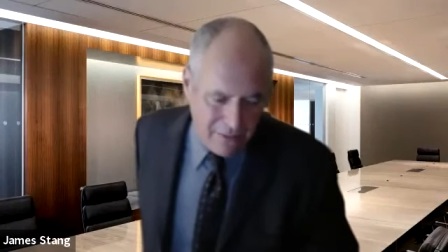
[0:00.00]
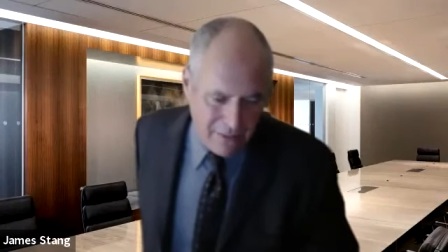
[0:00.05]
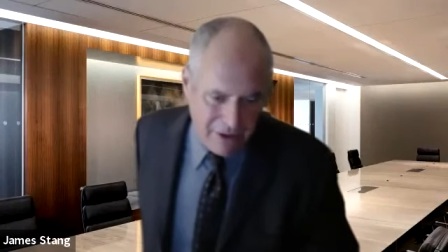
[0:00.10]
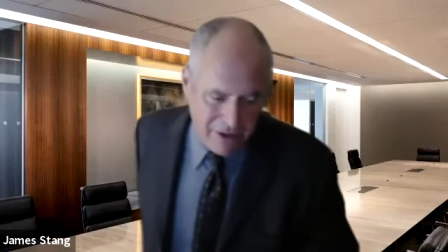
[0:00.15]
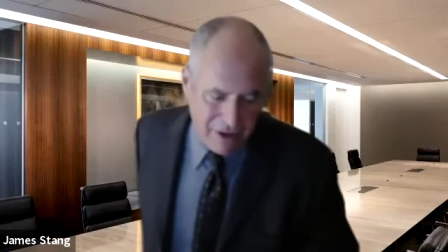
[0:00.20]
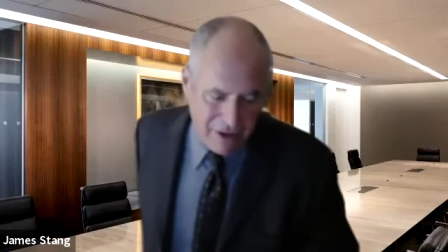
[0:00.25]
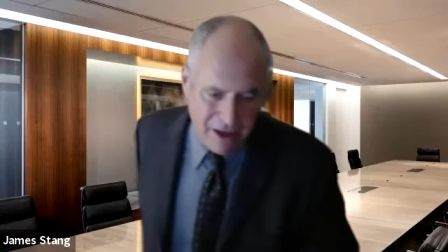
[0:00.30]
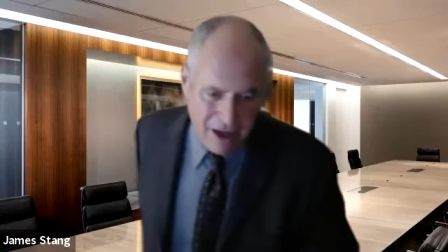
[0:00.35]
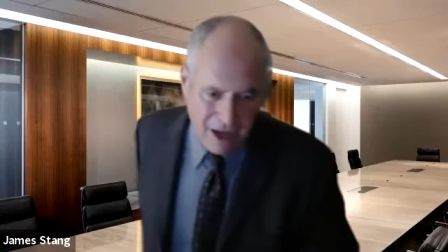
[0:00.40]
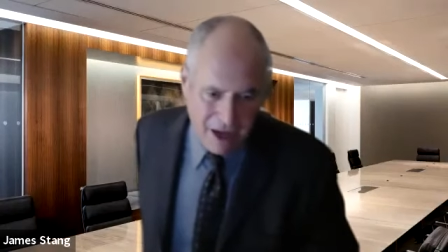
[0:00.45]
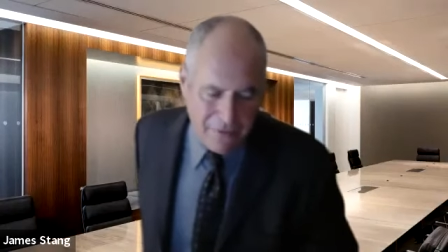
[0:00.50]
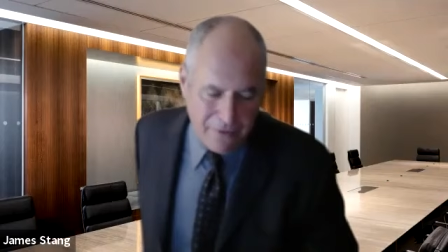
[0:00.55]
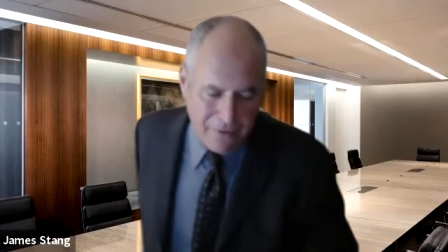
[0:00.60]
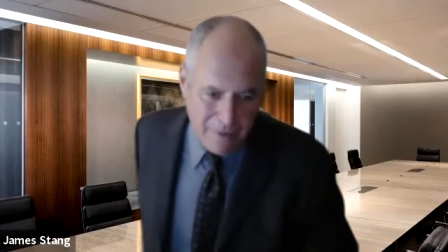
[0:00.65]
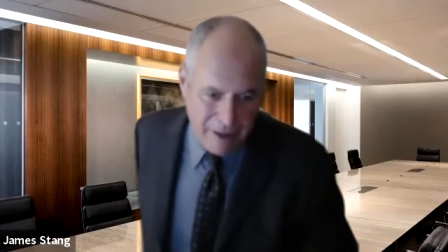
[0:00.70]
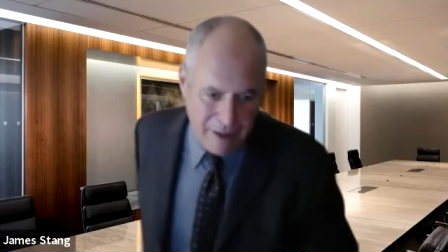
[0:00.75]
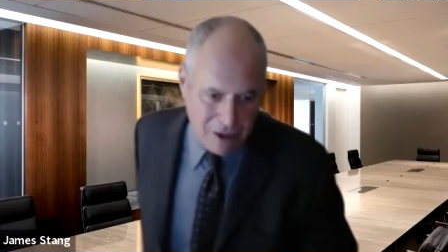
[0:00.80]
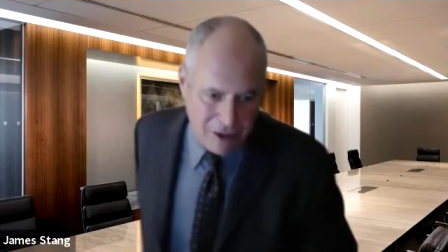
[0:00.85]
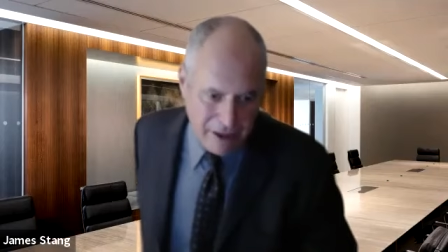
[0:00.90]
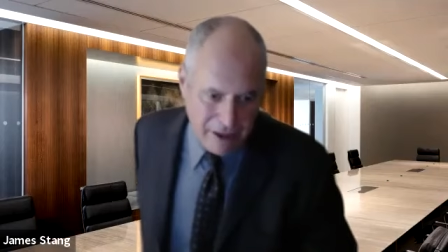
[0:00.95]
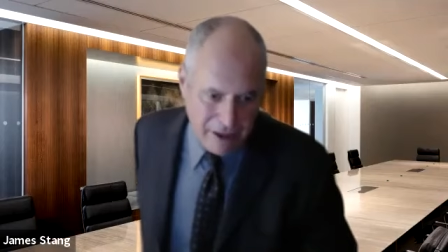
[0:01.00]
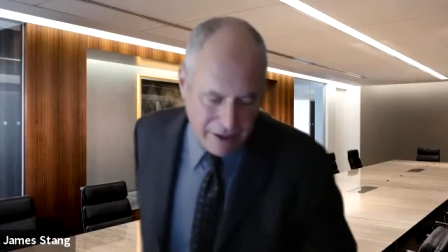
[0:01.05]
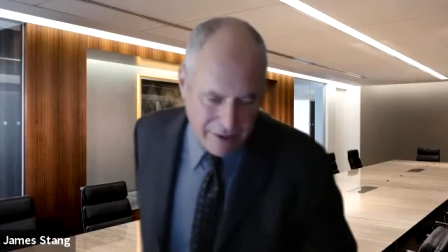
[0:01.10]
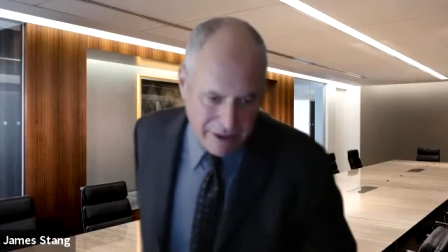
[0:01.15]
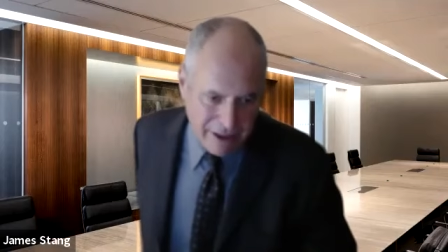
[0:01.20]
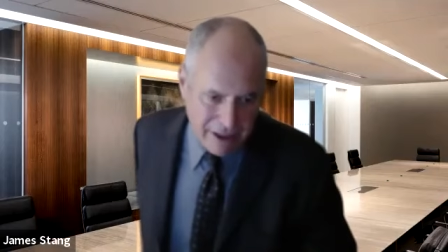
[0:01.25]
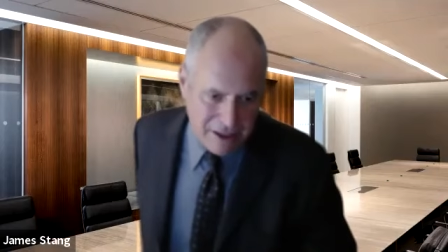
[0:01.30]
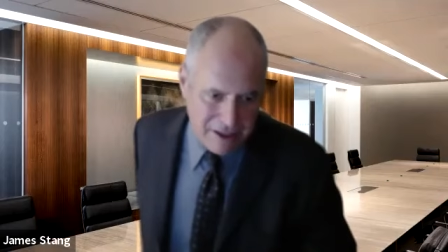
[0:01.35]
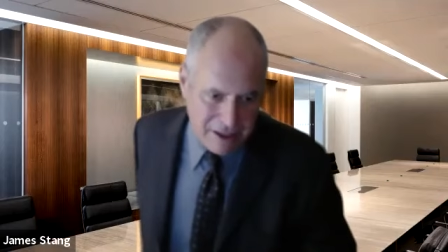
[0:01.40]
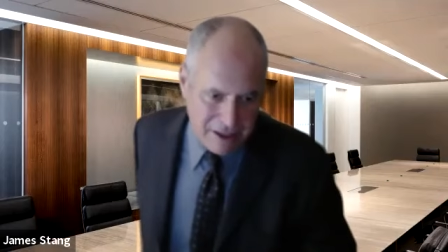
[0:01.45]
when the confirmation
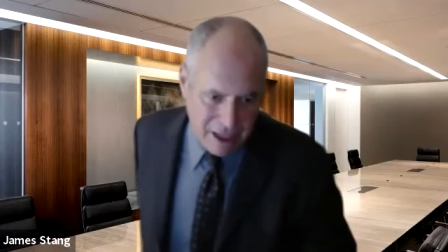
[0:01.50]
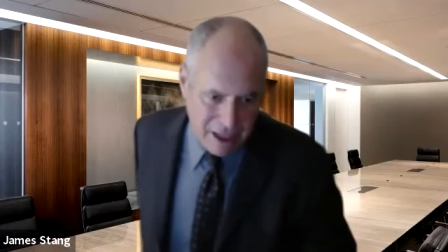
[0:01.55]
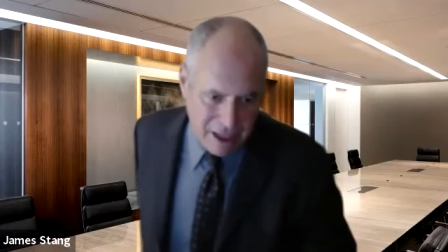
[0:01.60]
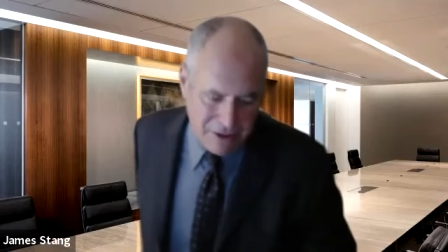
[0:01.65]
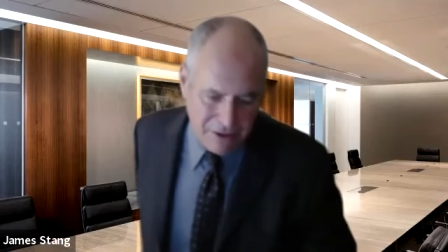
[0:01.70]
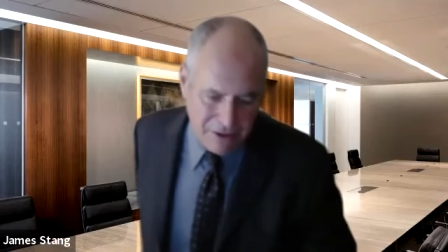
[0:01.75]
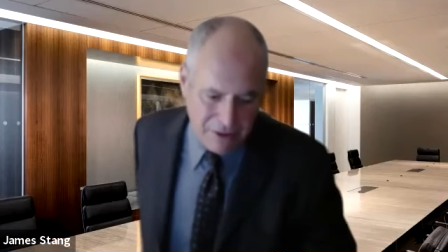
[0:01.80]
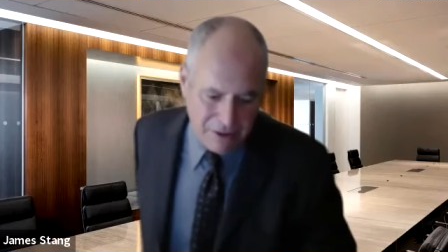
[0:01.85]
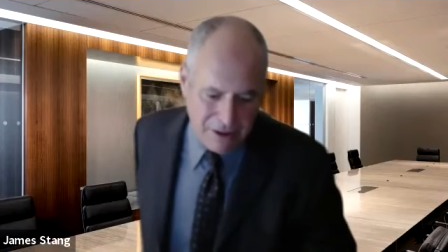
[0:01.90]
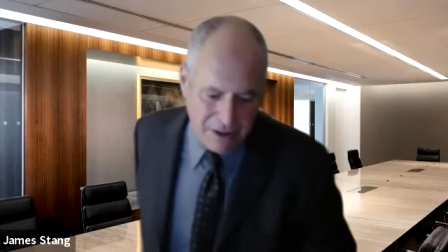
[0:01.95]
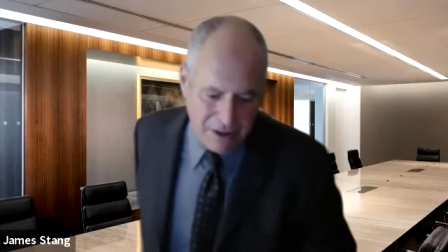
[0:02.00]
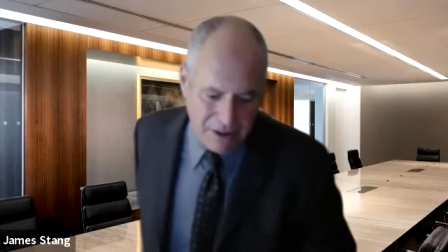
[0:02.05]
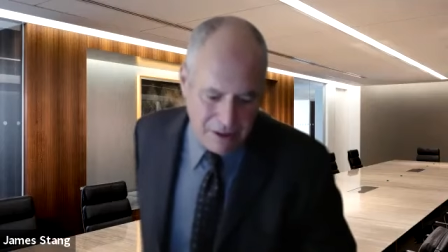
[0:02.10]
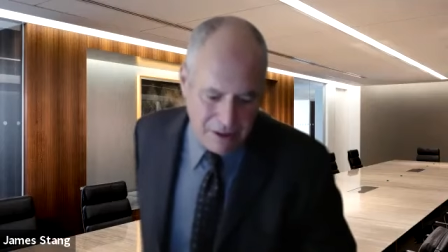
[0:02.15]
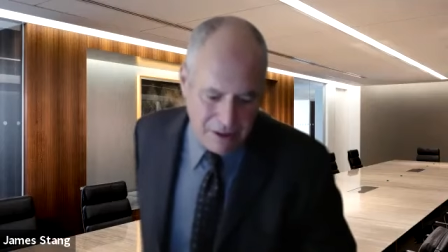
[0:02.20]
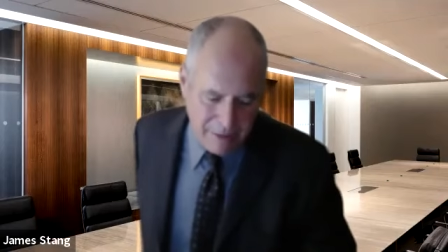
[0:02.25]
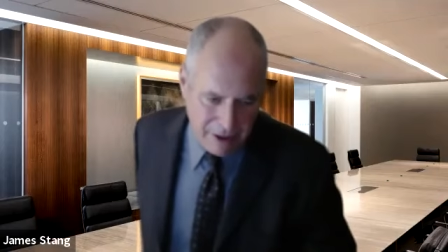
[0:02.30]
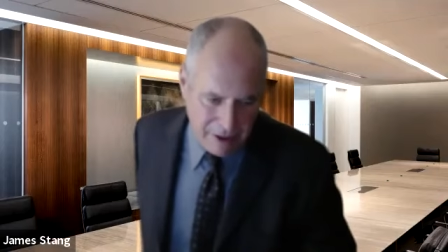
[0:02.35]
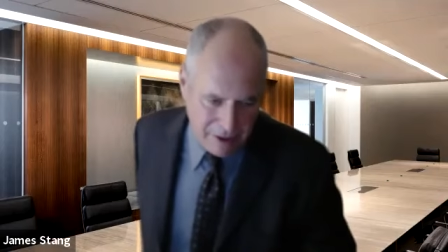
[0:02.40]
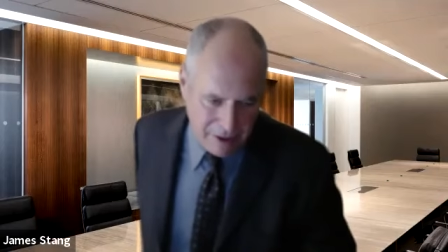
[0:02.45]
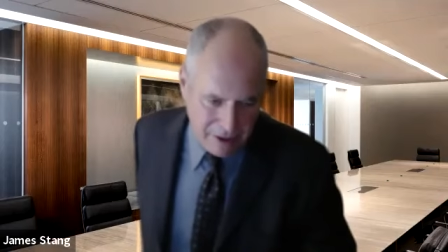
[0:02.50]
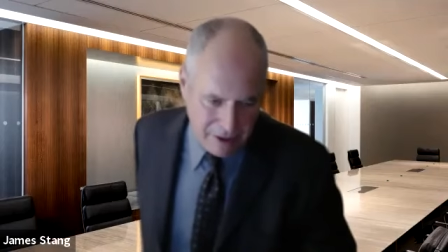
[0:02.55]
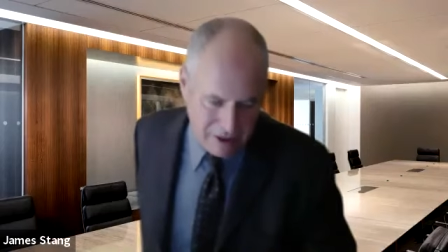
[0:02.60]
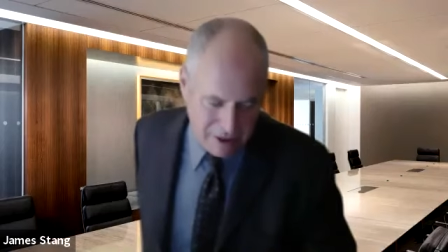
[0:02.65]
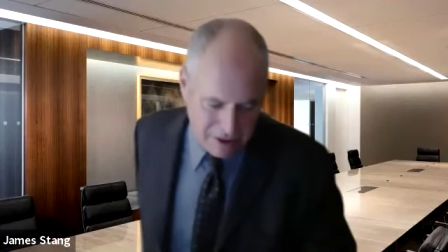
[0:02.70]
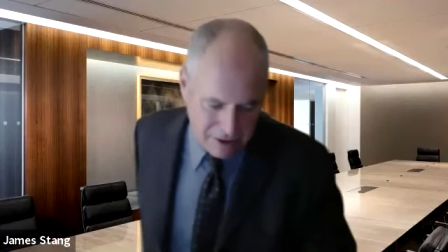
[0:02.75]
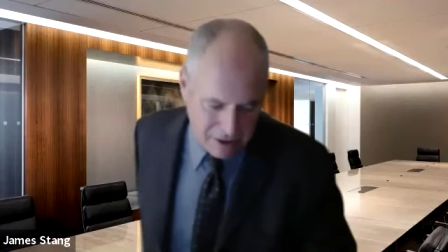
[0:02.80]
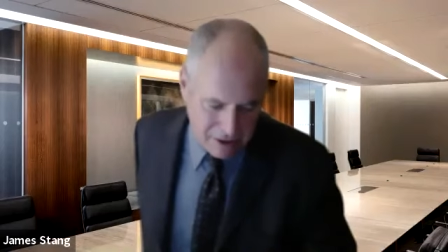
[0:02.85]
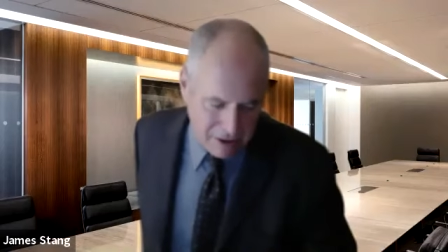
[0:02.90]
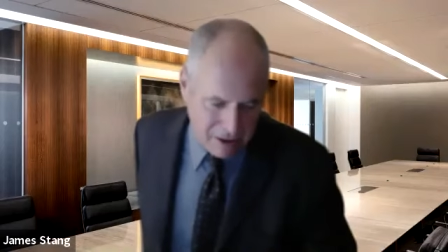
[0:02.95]
hearing is scheduled to
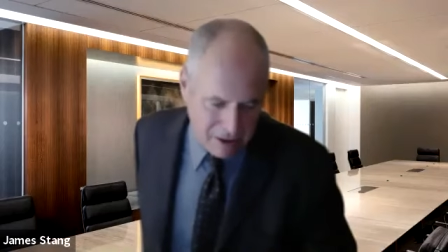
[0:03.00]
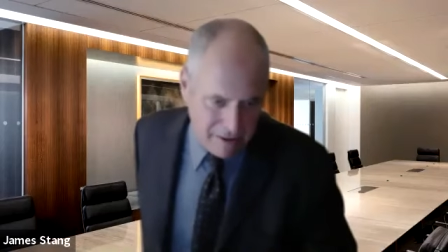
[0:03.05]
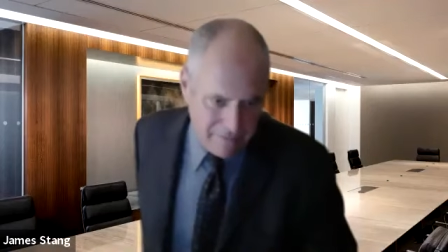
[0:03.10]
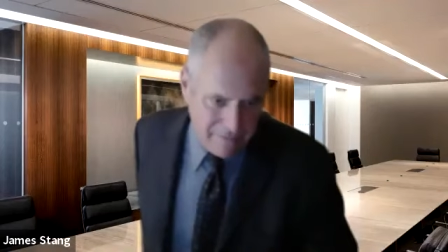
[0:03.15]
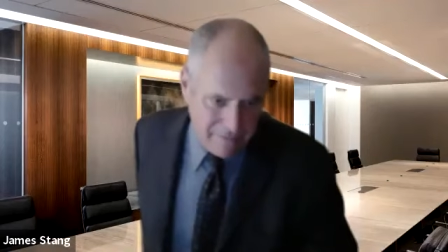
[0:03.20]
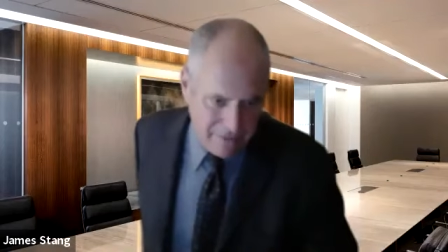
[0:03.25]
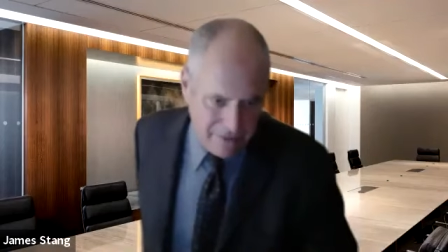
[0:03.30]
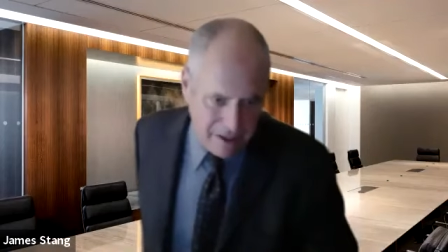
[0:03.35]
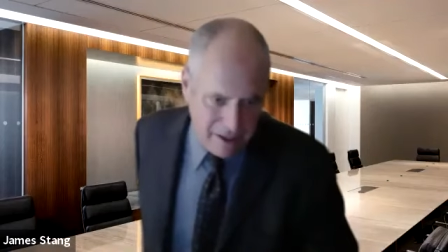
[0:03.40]
start.